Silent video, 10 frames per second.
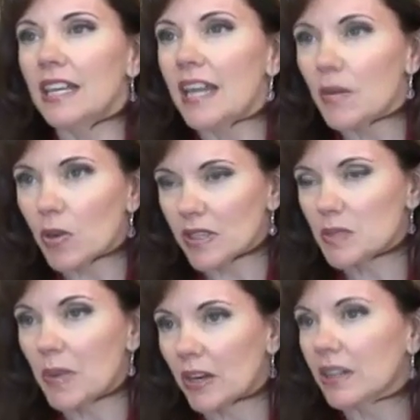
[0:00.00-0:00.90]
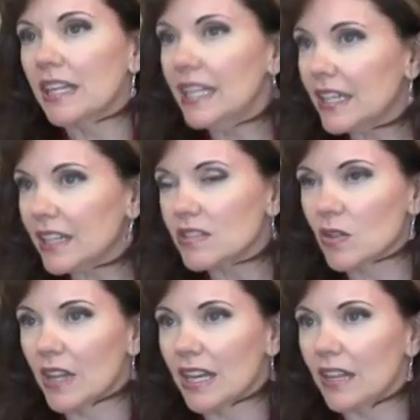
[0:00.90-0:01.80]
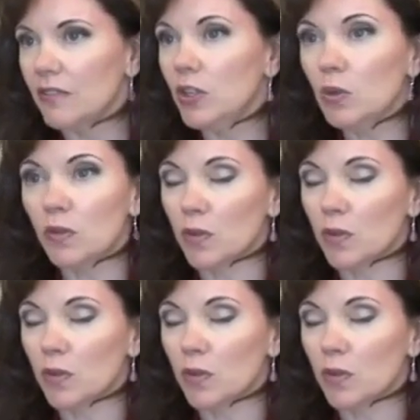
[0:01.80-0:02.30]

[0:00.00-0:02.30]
neighbor a spare key so that if you,